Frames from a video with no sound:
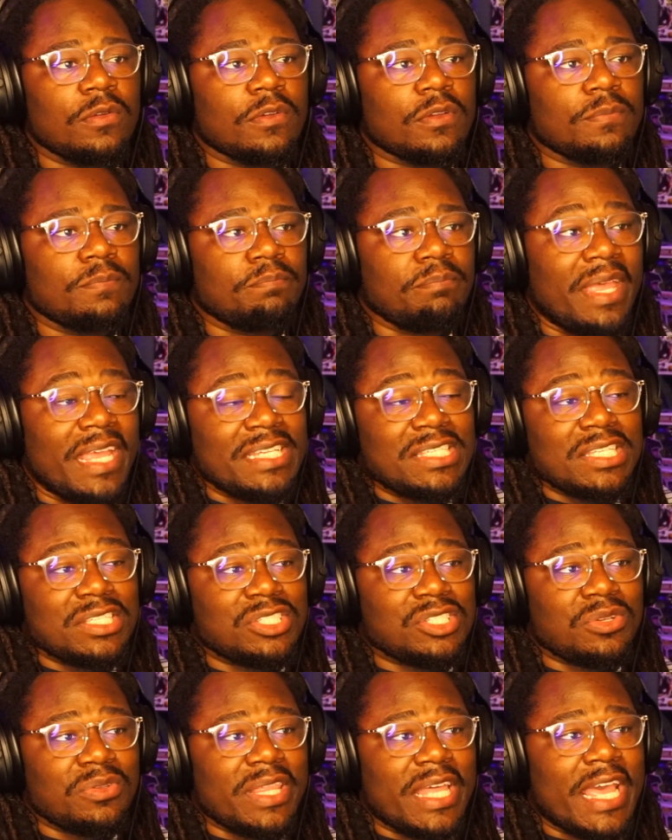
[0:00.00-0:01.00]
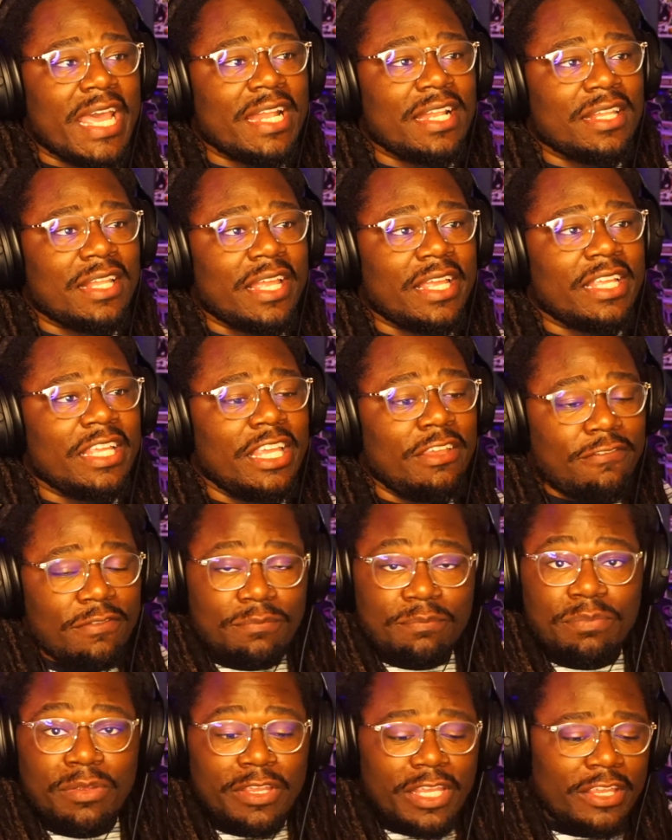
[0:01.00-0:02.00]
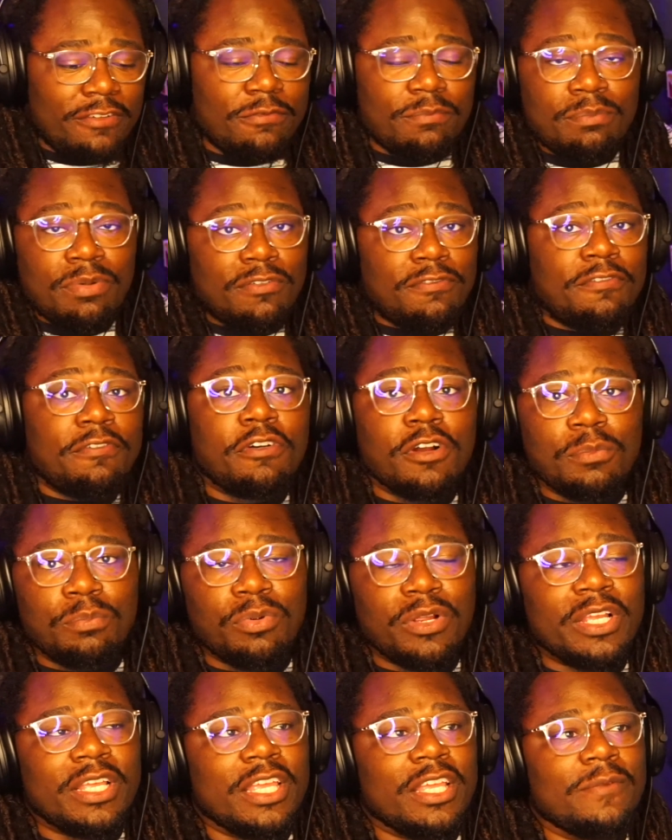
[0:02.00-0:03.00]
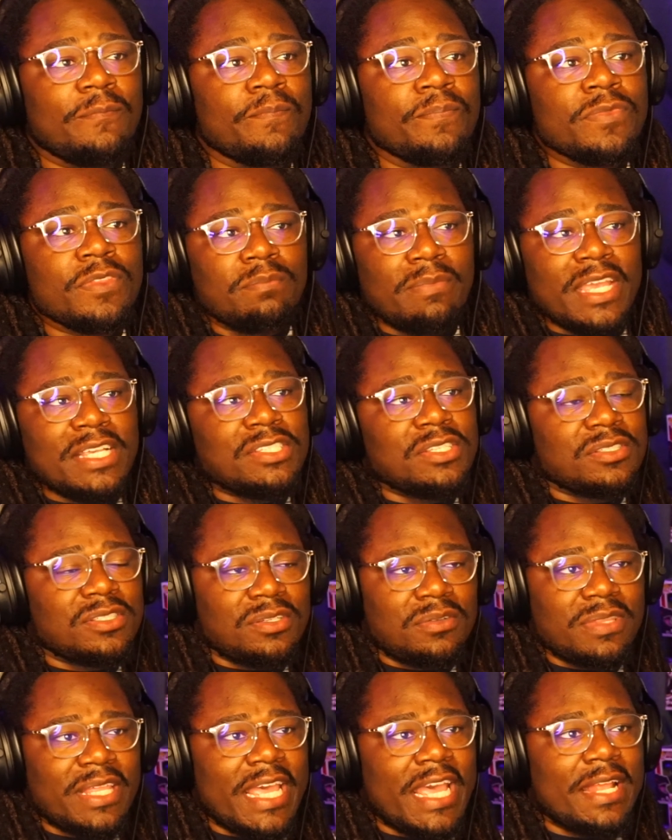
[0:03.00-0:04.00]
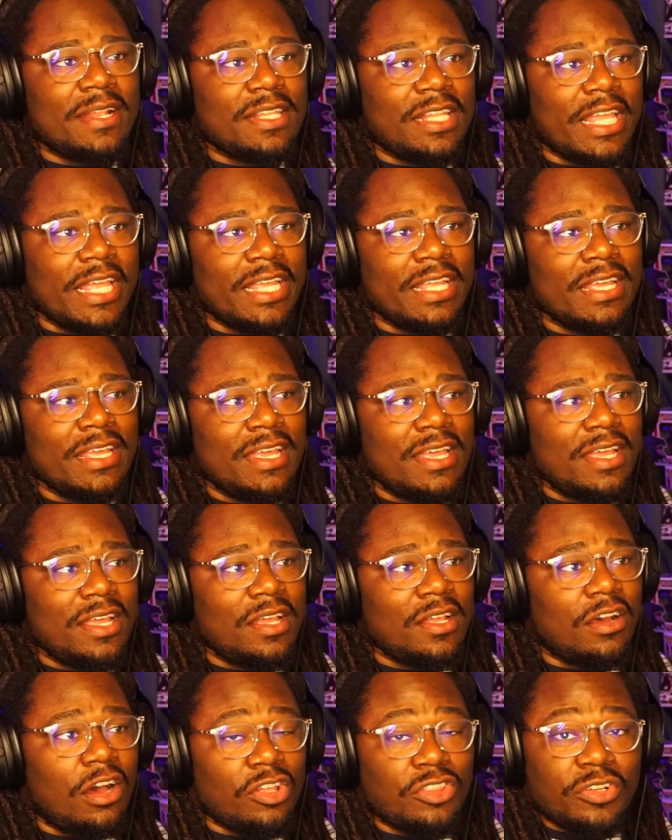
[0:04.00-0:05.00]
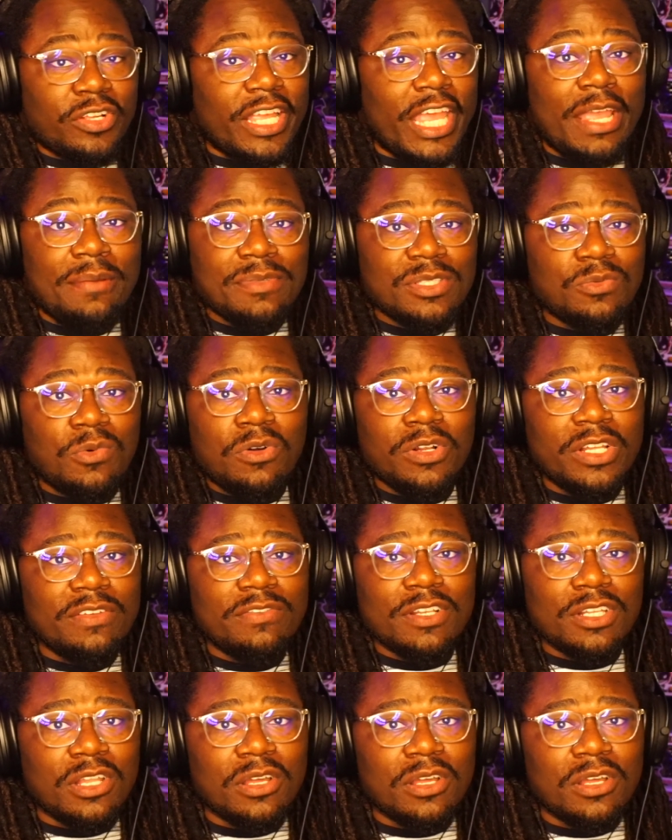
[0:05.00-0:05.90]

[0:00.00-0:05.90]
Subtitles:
makes it so that like even before bricking, makes it so that like other games won't even